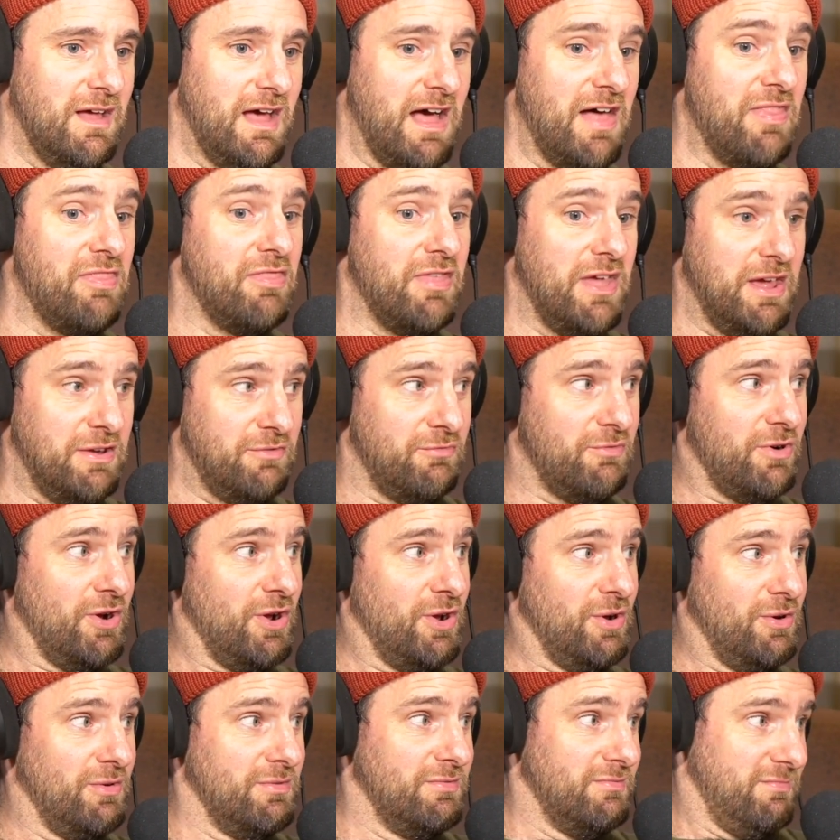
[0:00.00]
and then
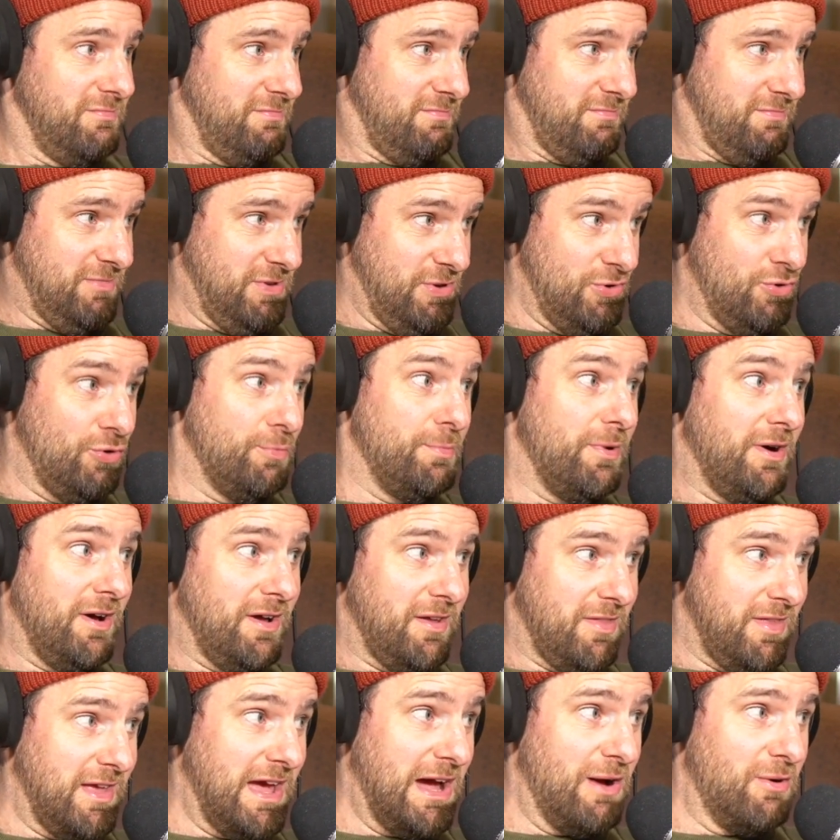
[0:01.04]
rode your
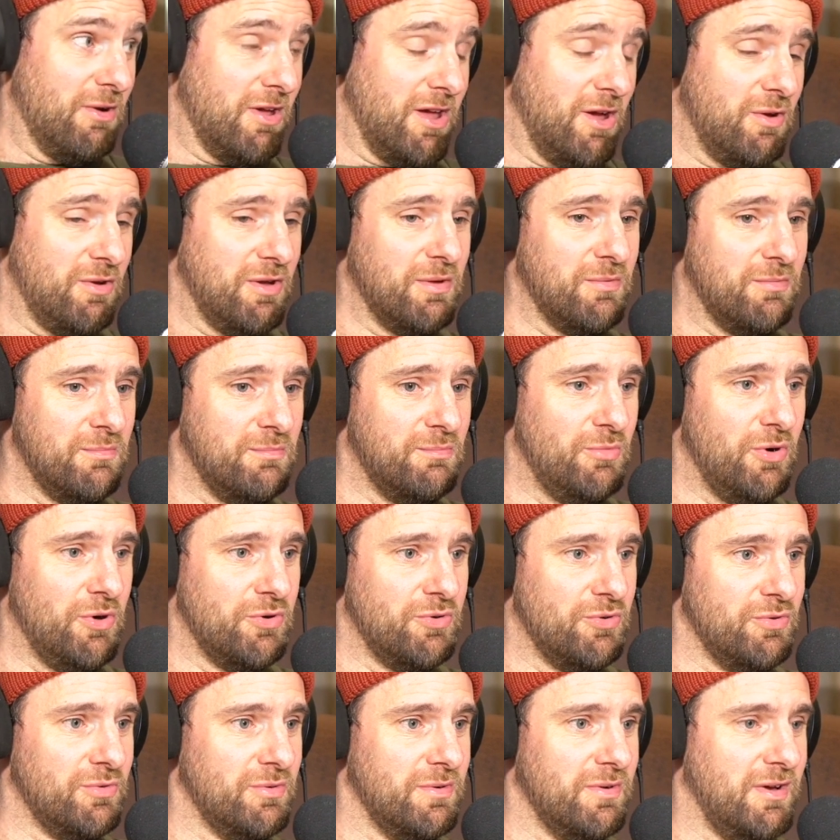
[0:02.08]
bike, the outgoing
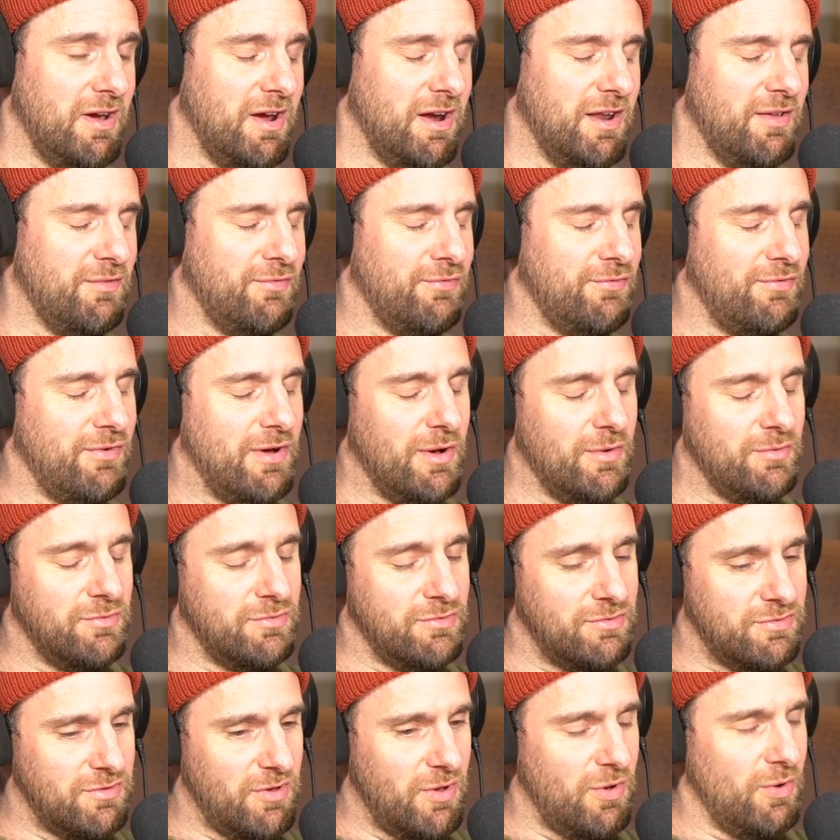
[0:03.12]
model, and it felt
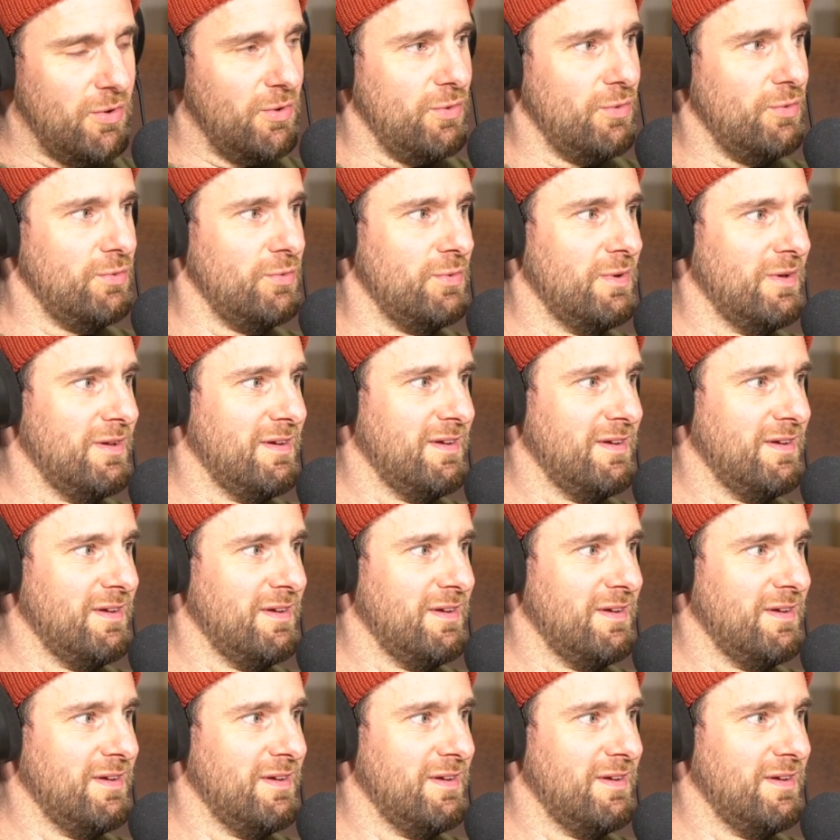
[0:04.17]
so